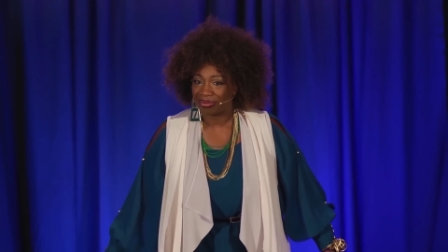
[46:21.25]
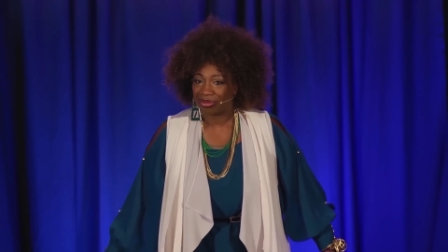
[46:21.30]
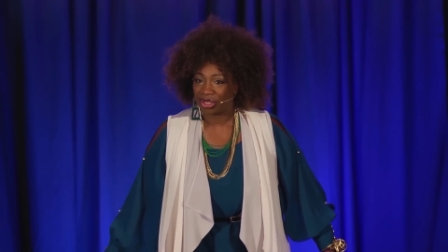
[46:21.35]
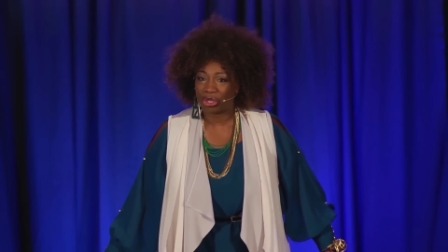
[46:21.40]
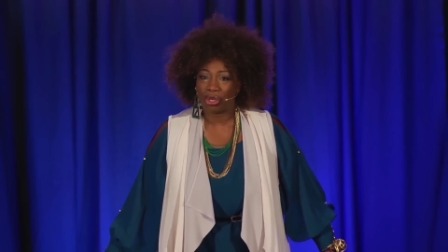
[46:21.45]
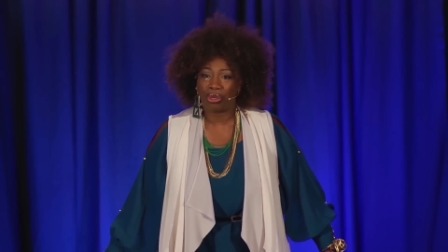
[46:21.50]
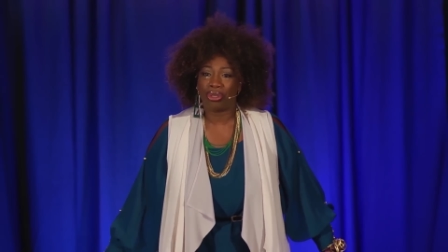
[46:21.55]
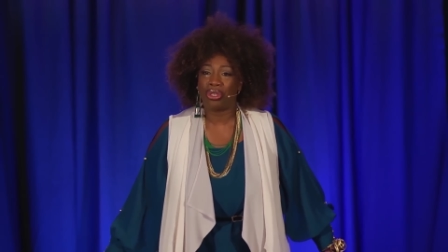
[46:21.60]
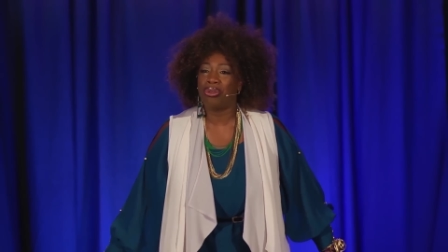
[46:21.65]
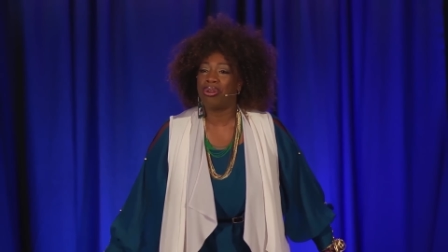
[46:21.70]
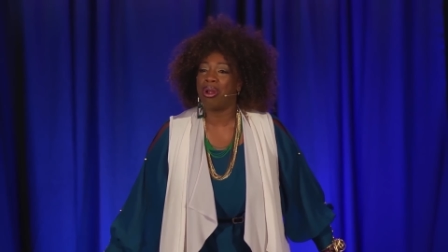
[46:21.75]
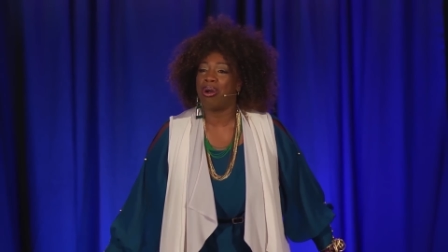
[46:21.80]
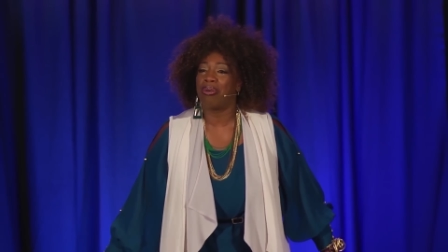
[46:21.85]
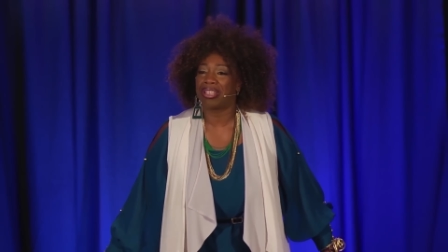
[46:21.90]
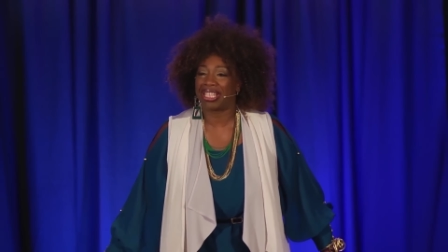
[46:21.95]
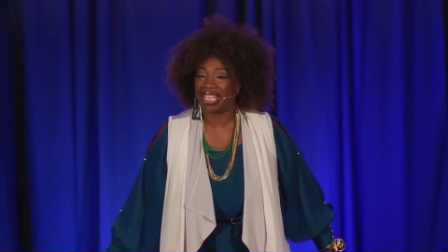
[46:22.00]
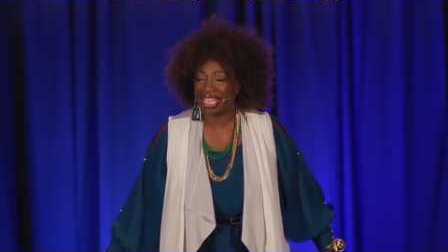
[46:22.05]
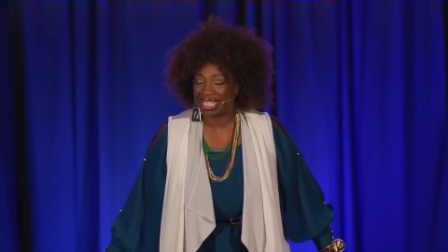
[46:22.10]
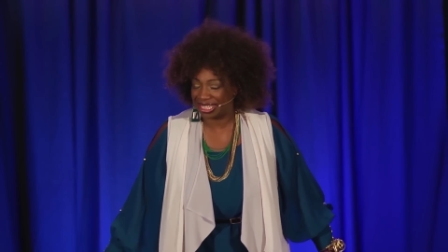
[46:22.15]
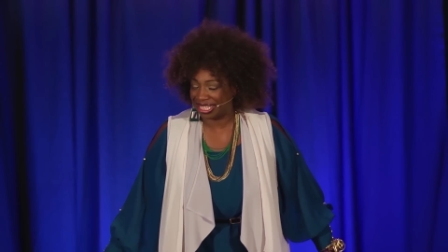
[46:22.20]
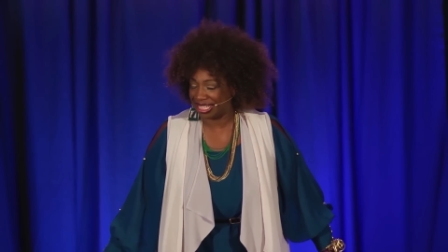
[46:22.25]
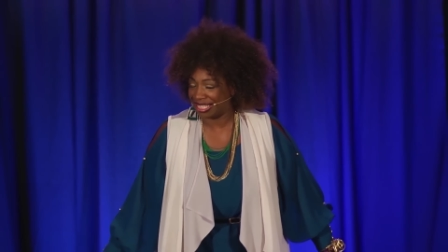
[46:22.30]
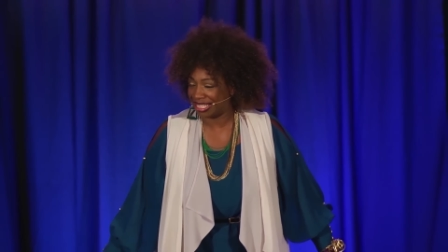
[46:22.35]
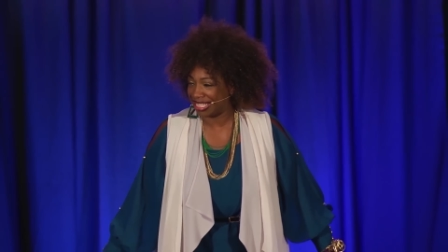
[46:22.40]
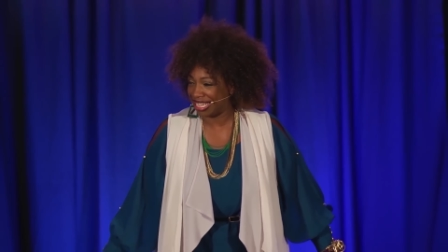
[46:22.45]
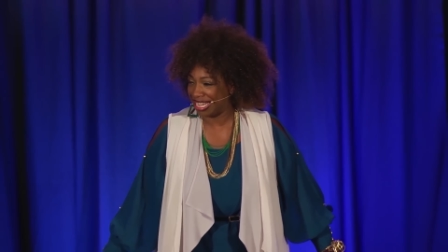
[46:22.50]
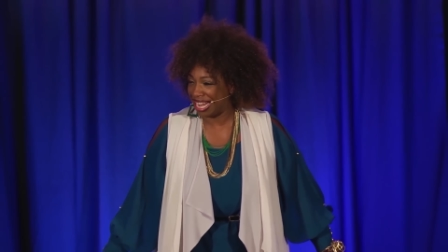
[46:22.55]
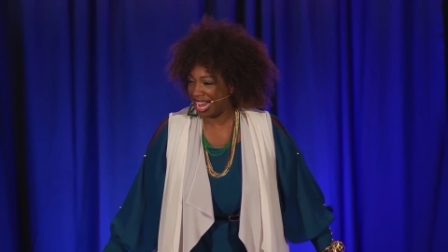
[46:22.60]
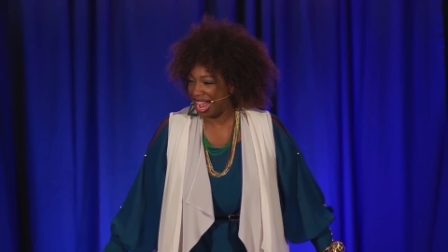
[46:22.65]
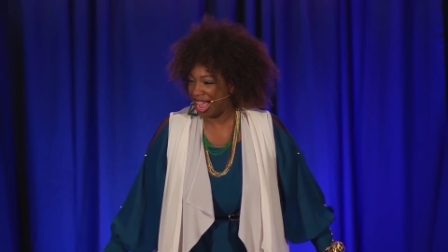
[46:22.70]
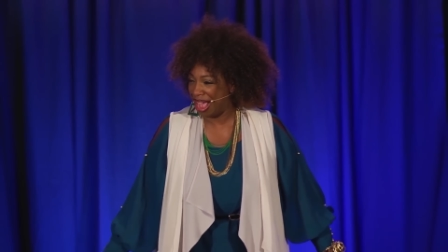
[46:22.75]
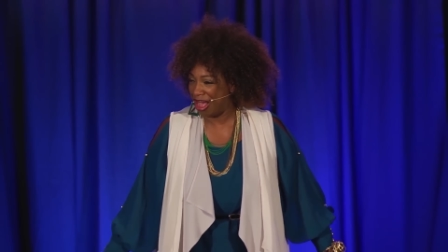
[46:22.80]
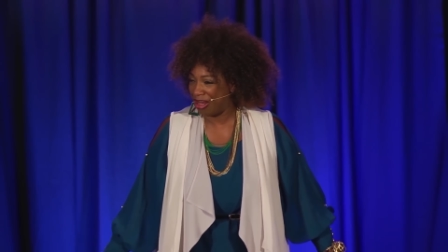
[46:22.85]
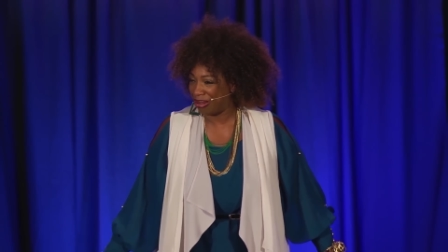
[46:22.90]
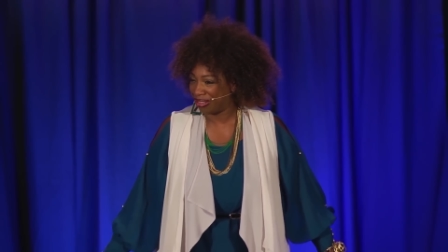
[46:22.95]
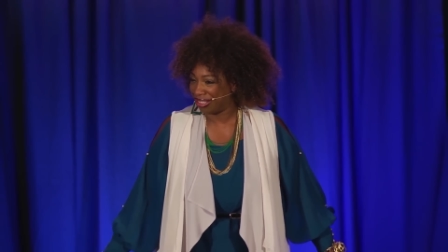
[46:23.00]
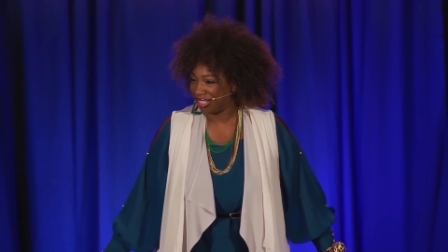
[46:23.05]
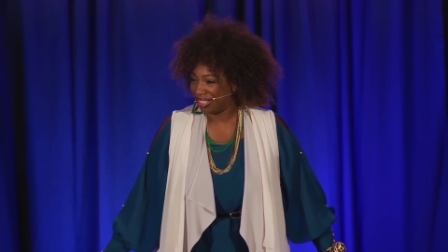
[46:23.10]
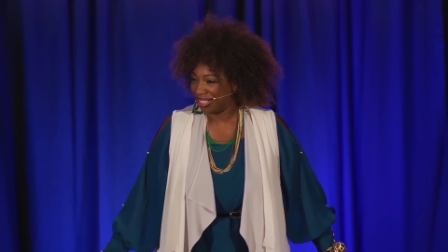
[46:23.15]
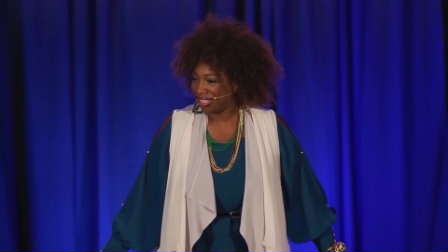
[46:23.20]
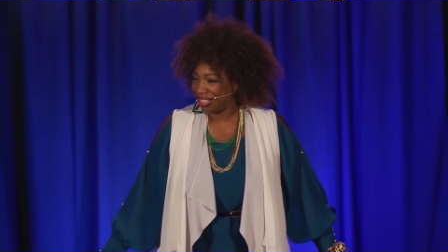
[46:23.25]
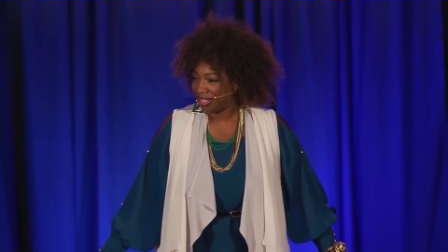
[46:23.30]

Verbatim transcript: So you don't get to sit down.